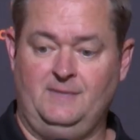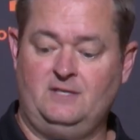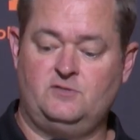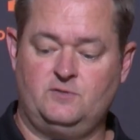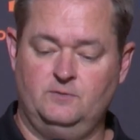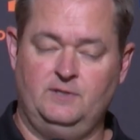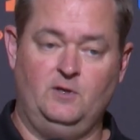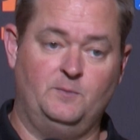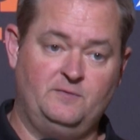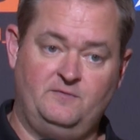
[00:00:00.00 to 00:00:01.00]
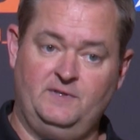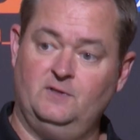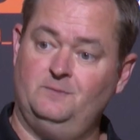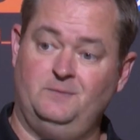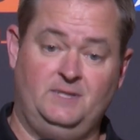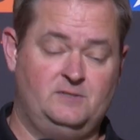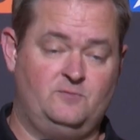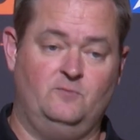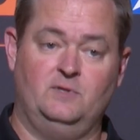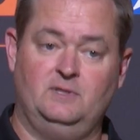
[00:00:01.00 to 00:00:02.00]
That's true in the open field, but it's
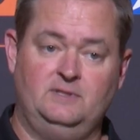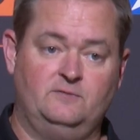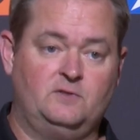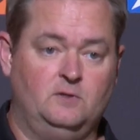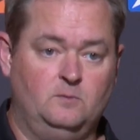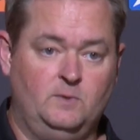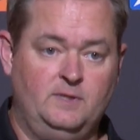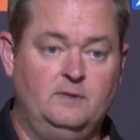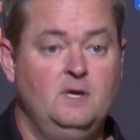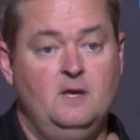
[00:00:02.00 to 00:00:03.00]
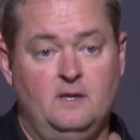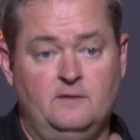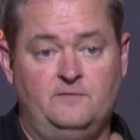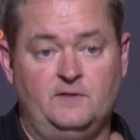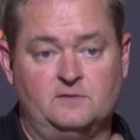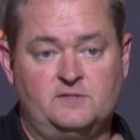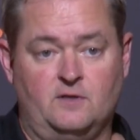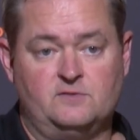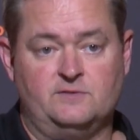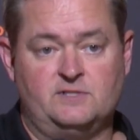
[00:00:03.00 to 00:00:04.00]
really difficult when the field
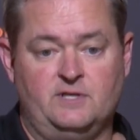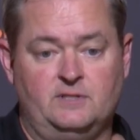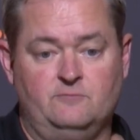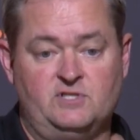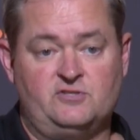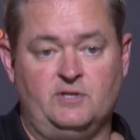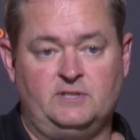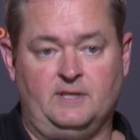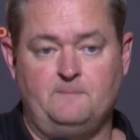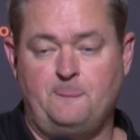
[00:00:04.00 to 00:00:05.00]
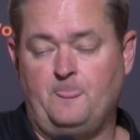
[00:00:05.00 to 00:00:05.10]
starts restricting.